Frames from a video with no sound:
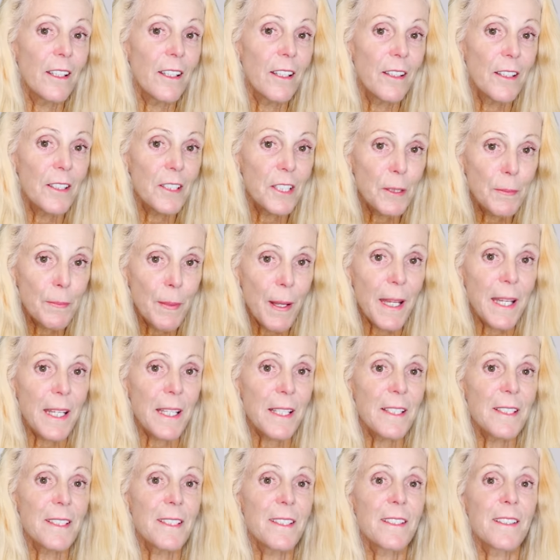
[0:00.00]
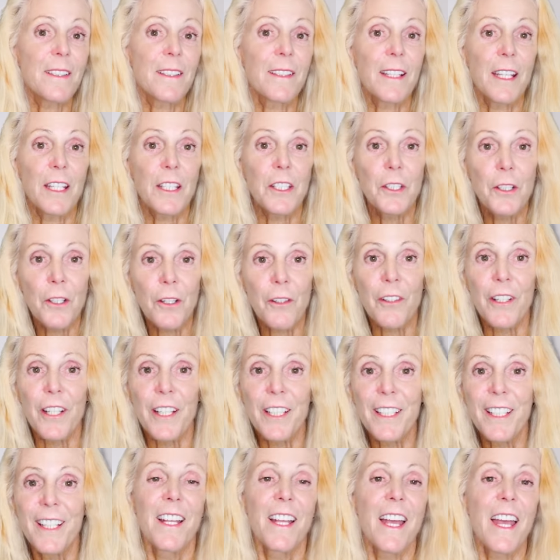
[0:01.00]
the space that you're
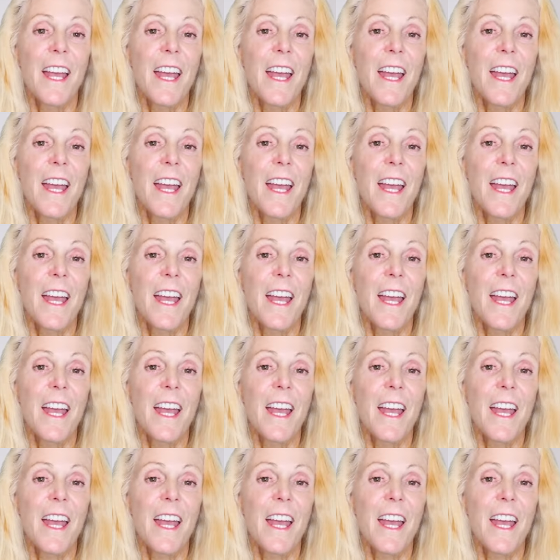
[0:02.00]
in,